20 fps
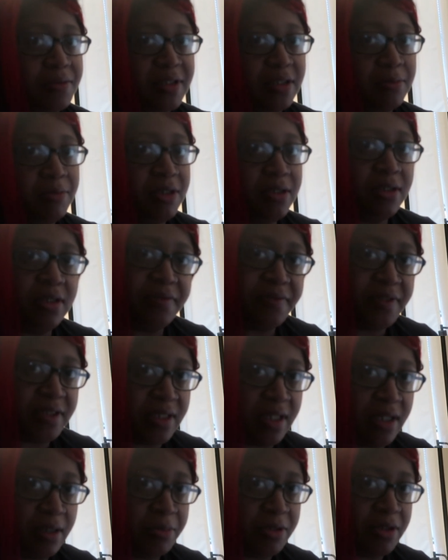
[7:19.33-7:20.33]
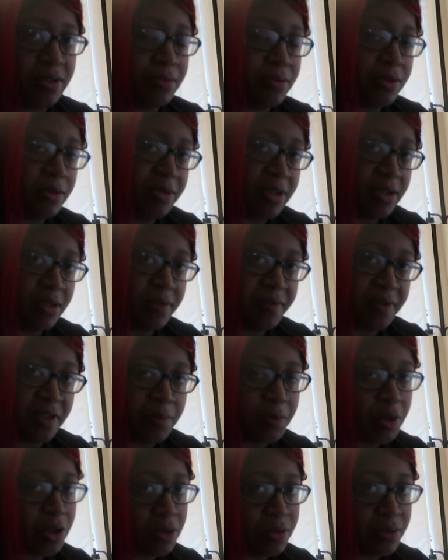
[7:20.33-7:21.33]
it was going to be delivered today, but it's going to be delivered
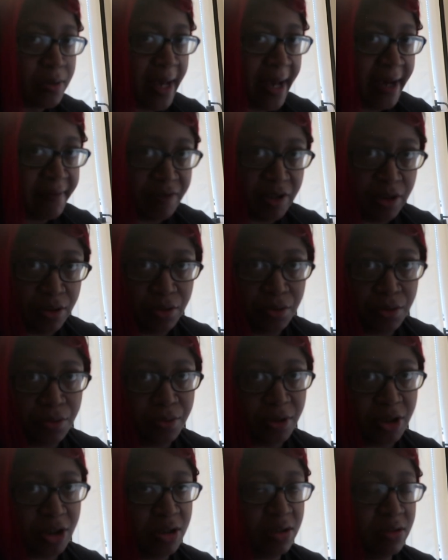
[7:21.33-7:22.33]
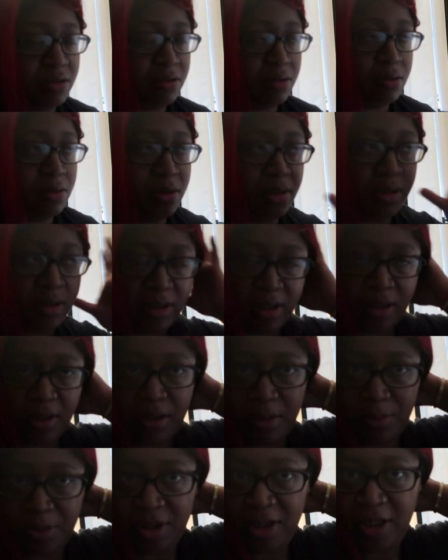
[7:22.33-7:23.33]
tomorrow afternoon, which is
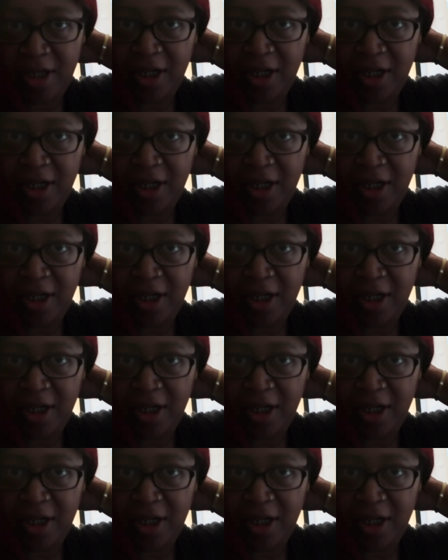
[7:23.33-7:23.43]
lame.